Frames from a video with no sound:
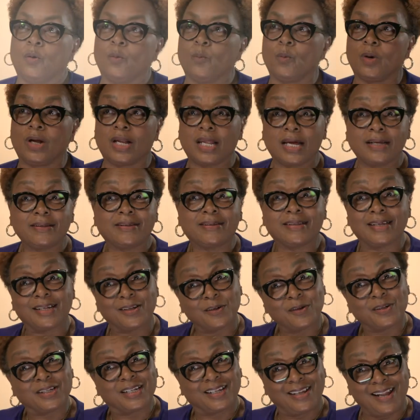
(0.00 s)
Well, I sit
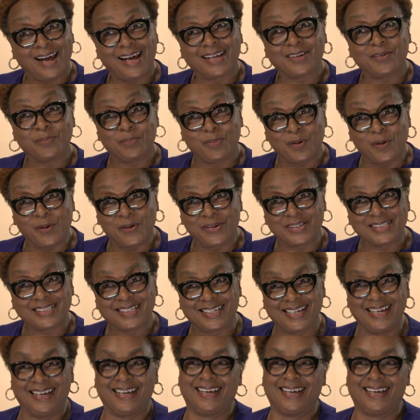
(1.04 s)
on a lot of boards.